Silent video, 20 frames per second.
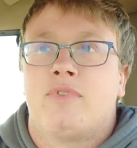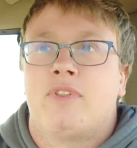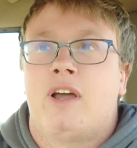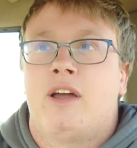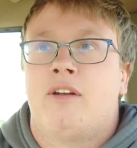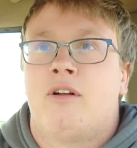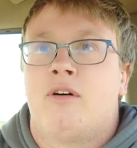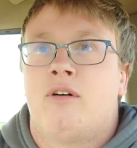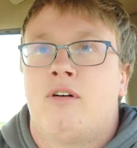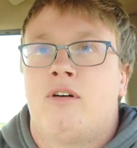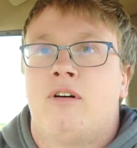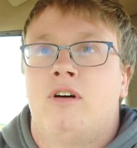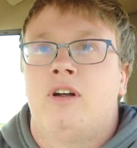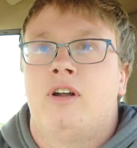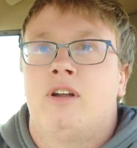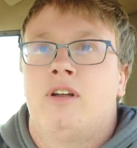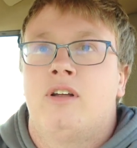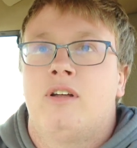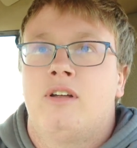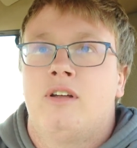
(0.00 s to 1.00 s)
I know,
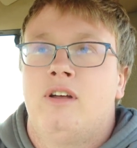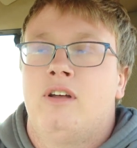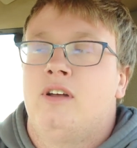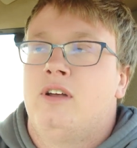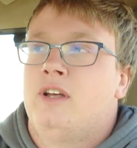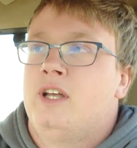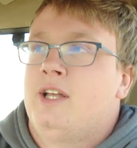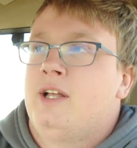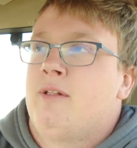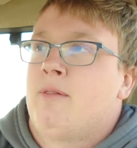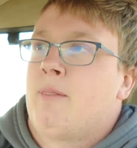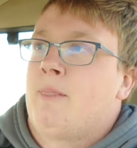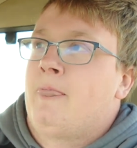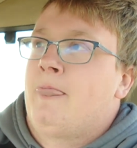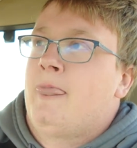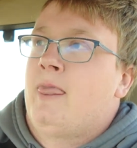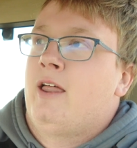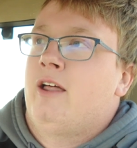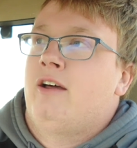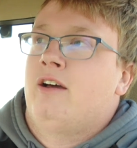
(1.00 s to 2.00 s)

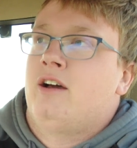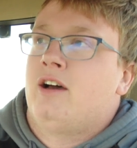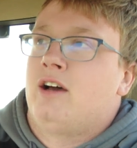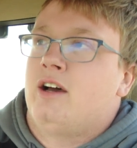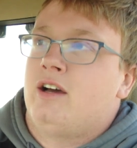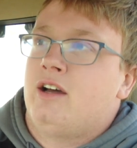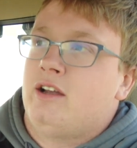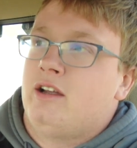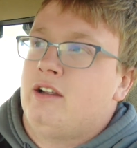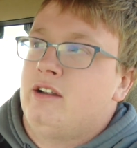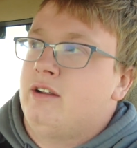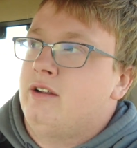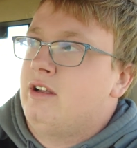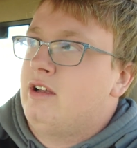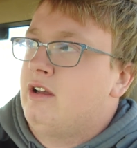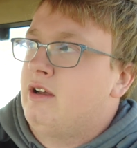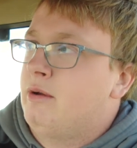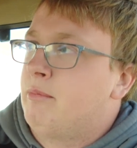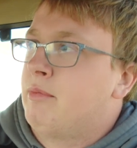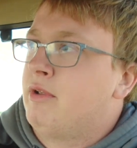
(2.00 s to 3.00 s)

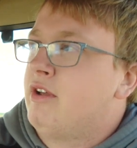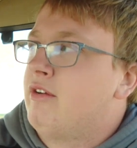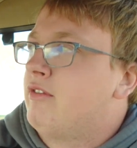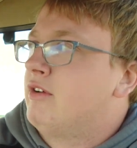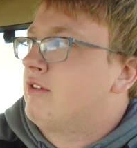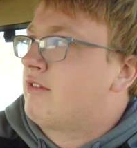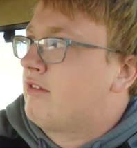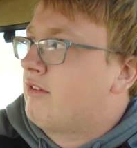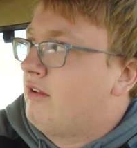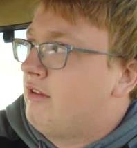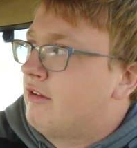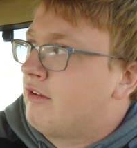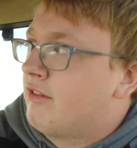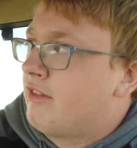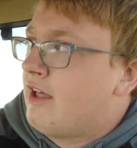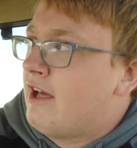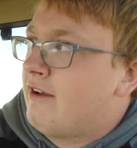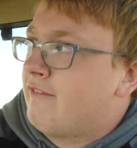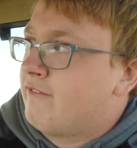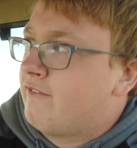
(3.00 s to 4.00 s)
I believe it's either
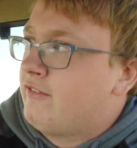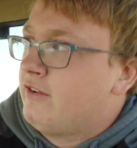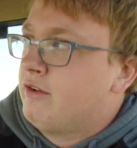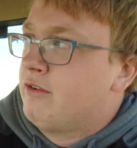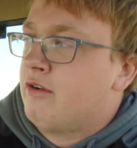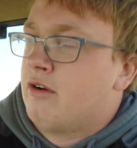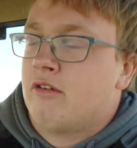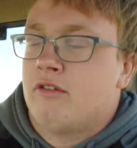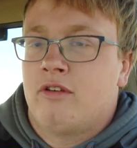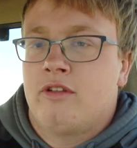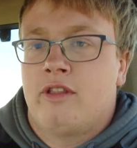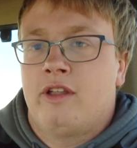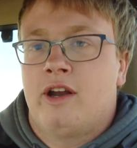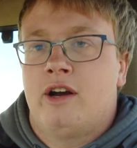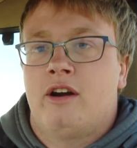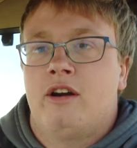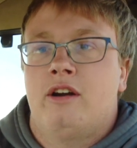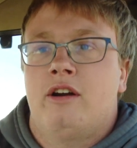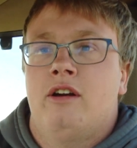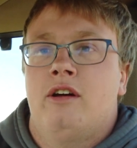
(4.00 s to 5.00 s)
that field over
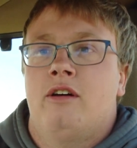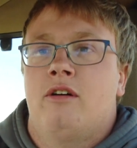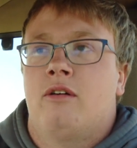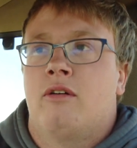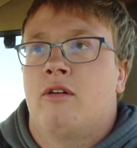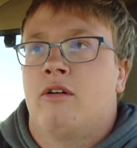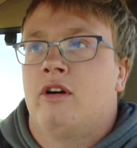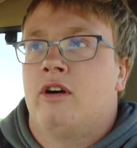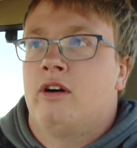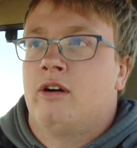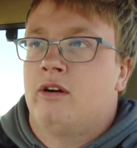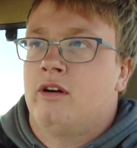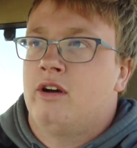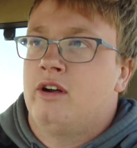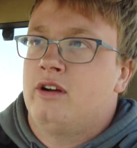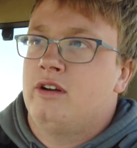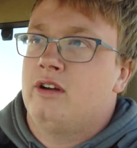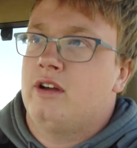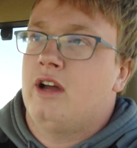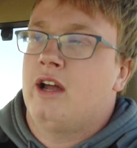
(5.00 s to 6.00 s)
there or
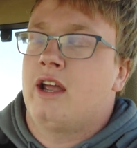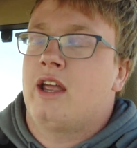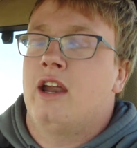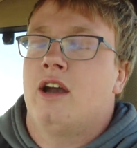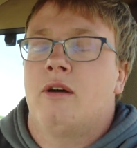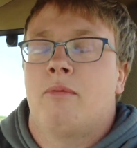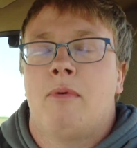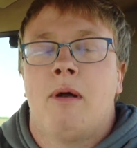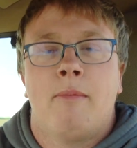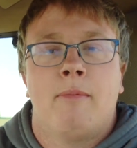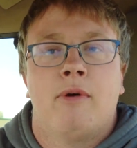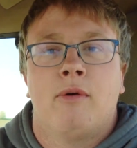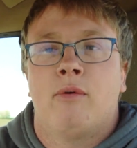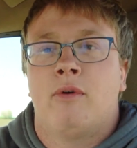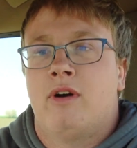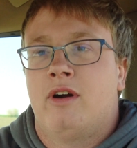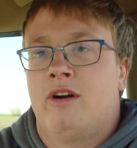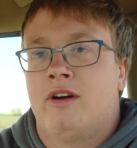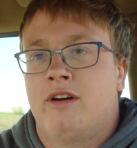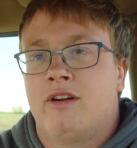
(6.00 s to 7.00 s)
I can't remember
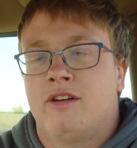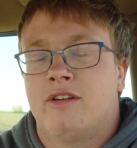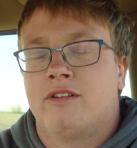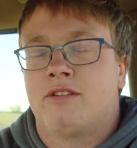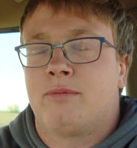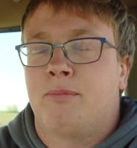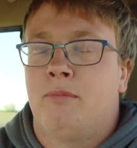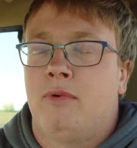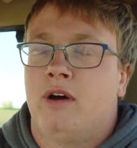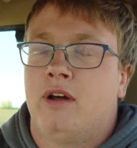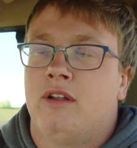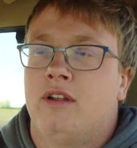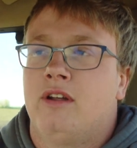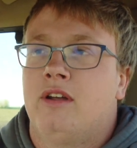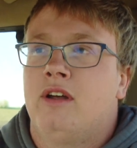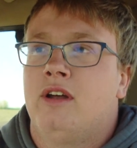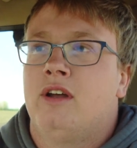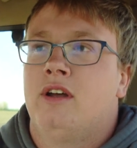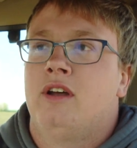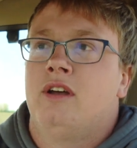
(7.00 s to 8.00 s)
where it is, but
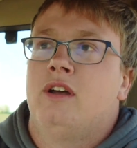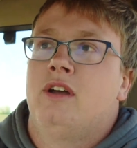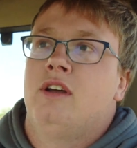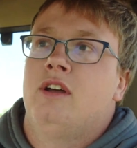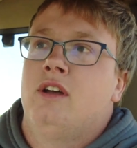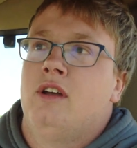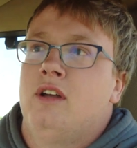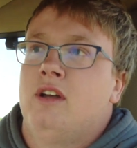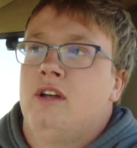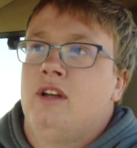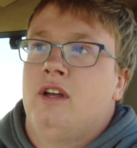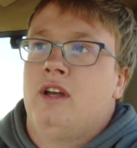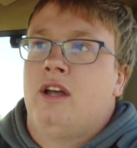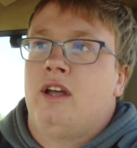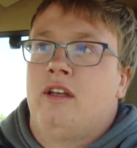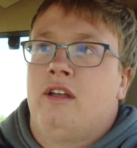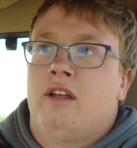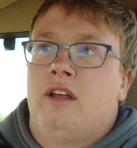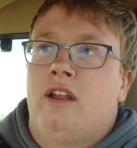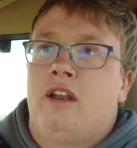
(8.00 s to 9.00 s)

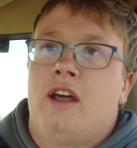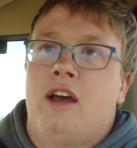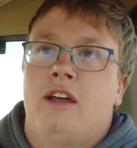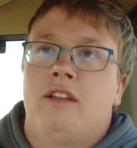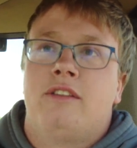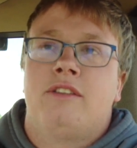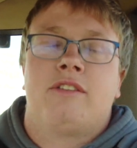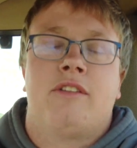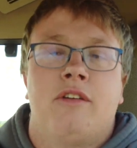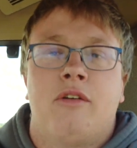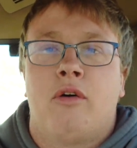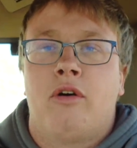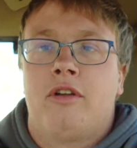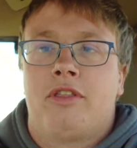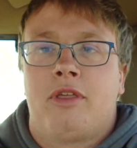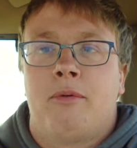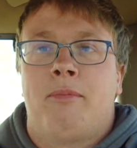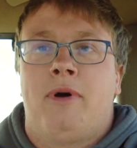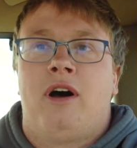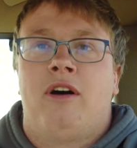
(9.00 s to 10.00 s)
it heads
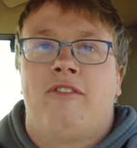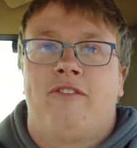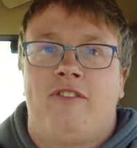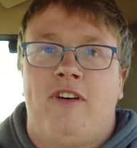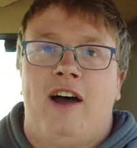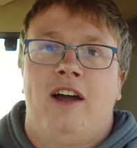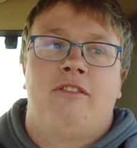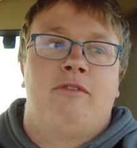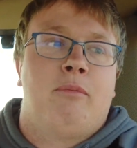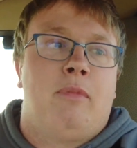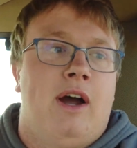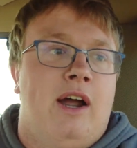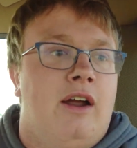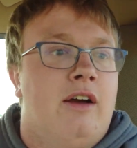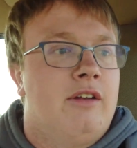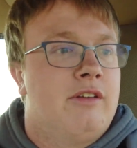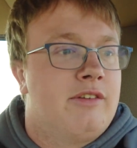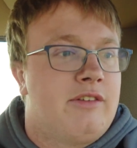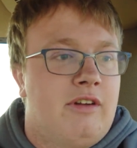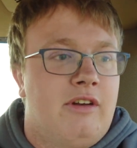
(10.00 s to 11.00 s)
north about 5
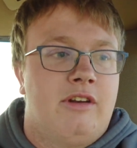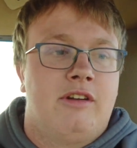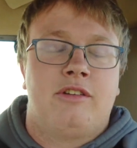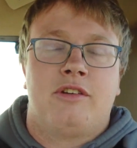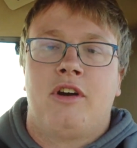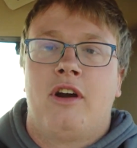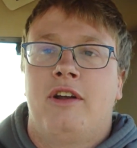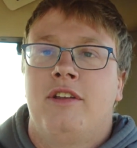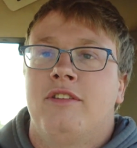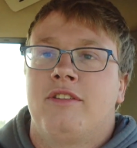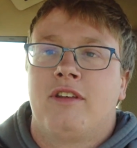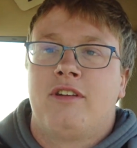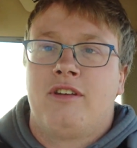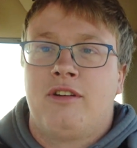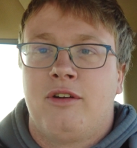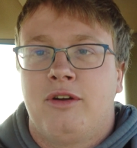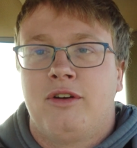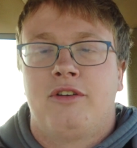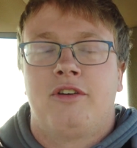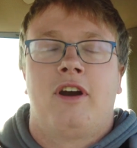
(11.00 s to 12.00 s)
miles and it drains
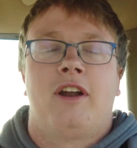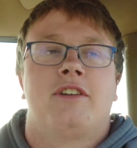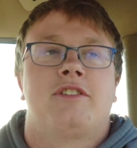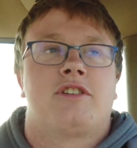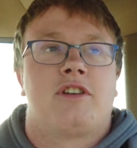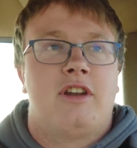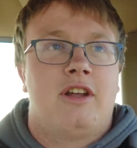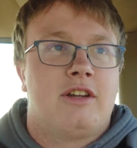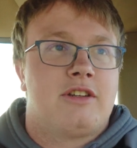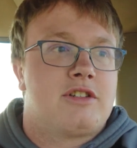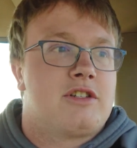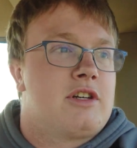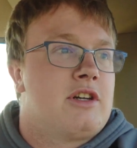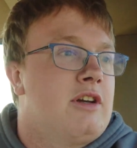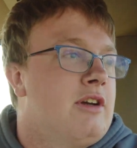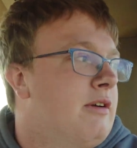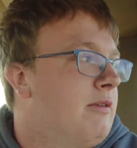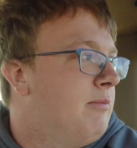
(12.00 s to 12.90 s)
into a dredge ditch.